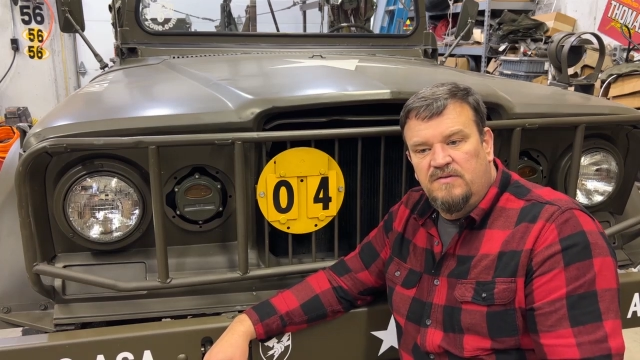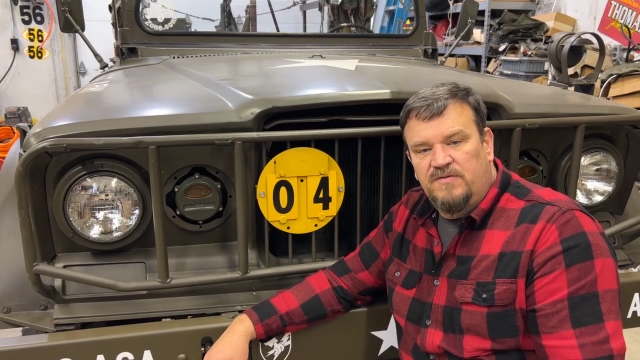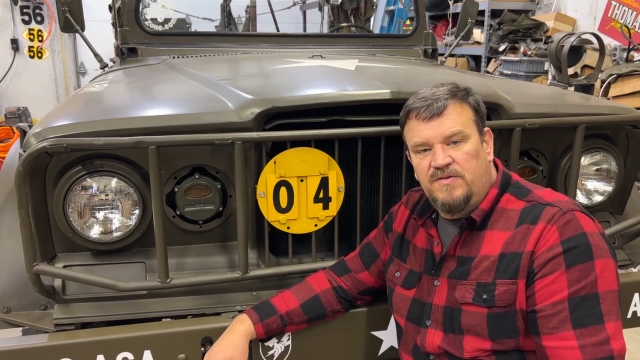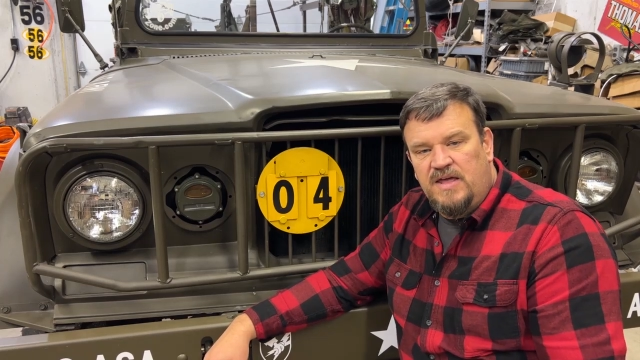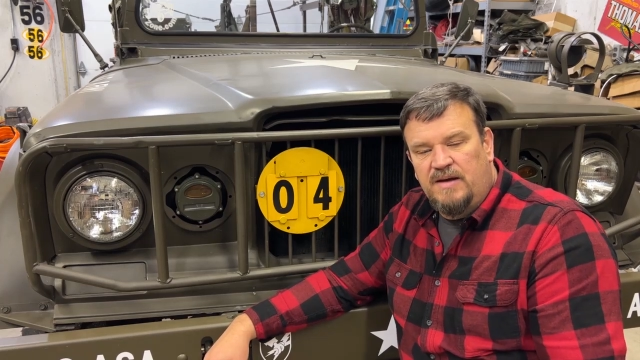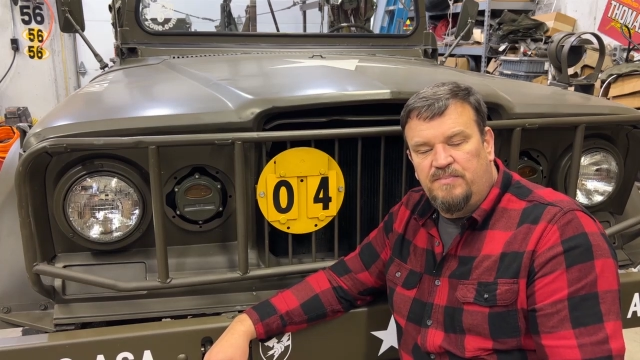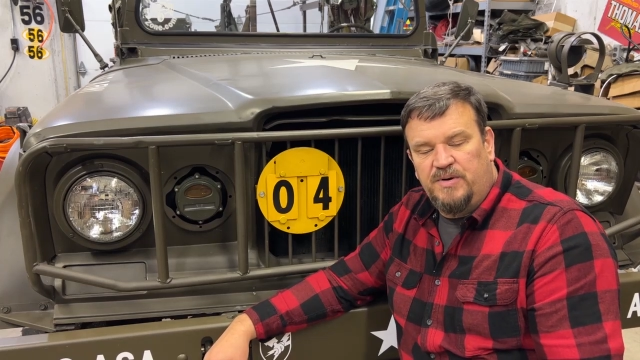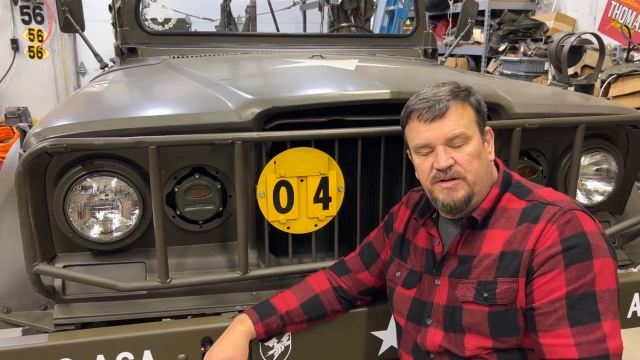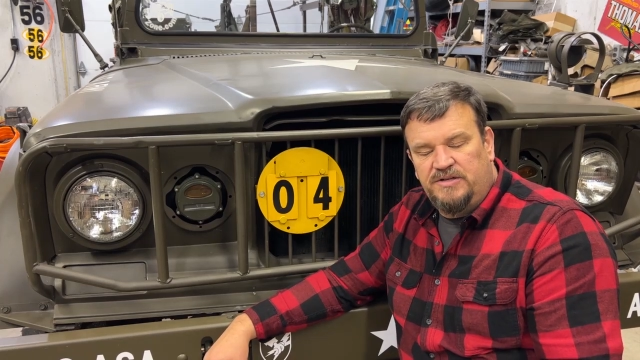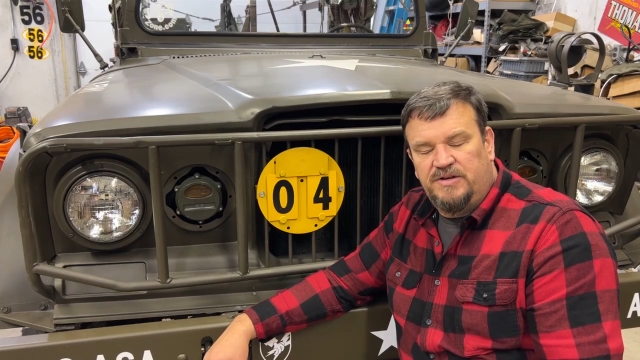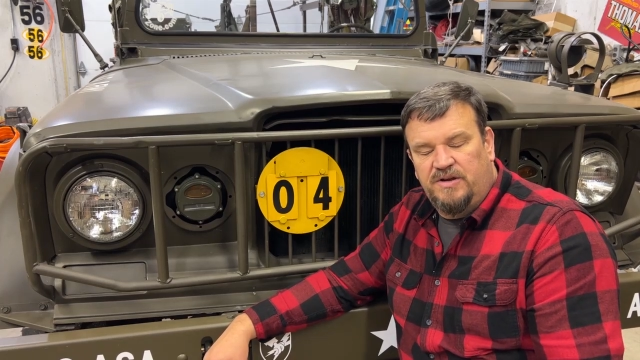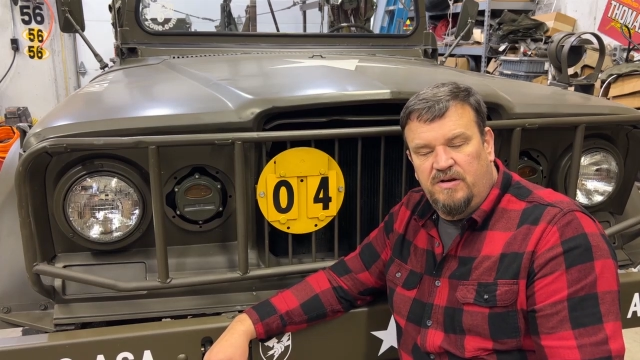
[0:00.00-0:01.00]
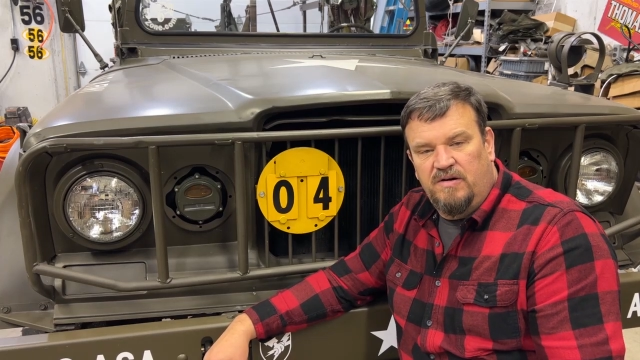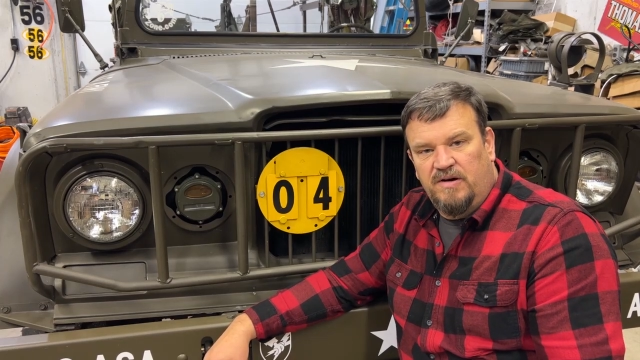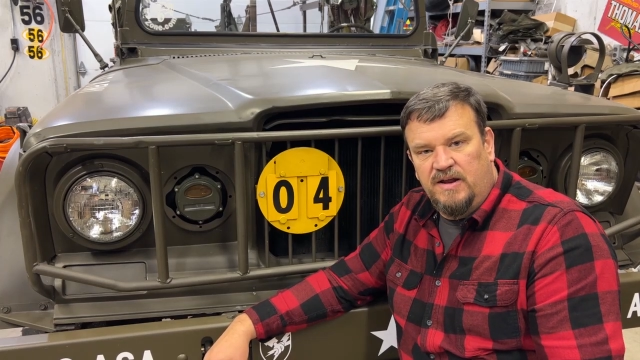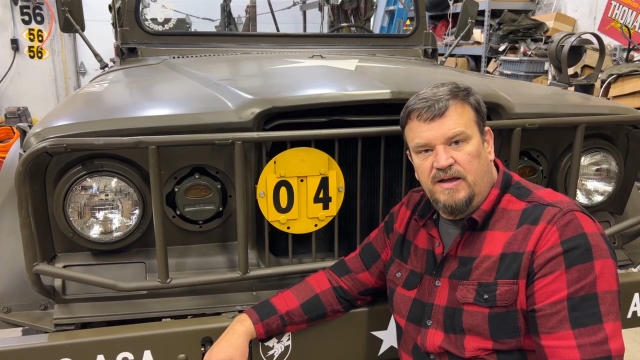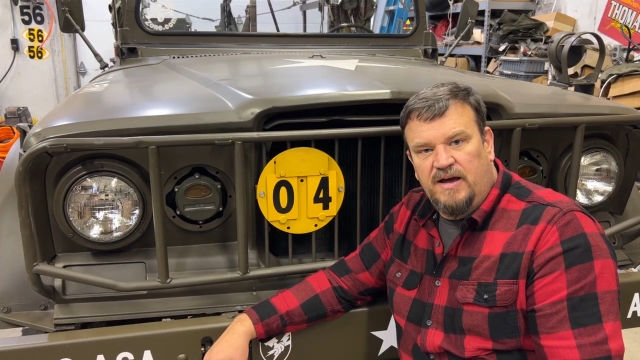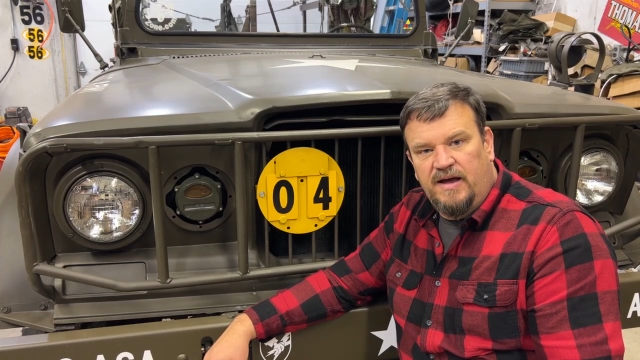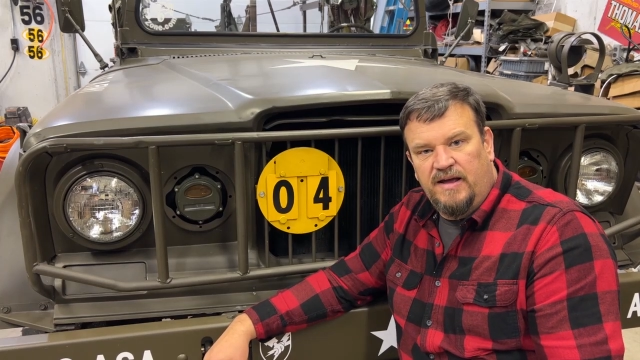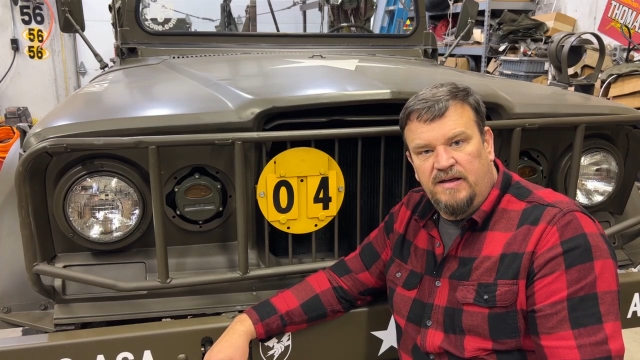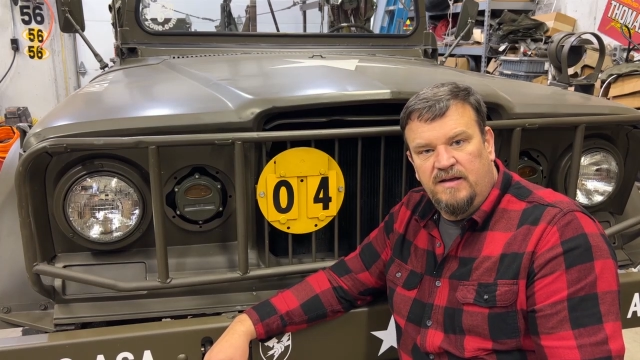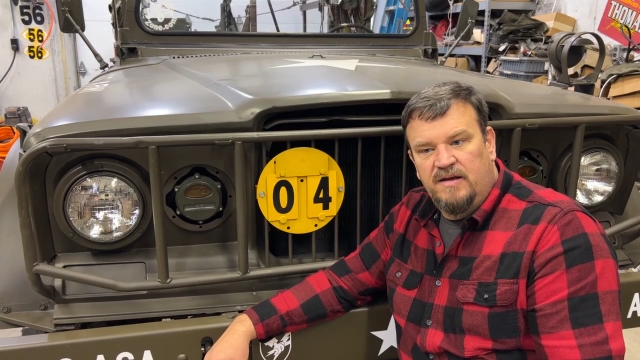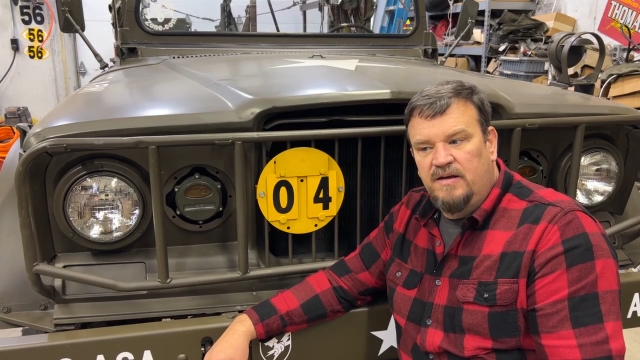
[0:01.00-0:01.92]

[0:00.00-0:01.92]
for that bridge security guy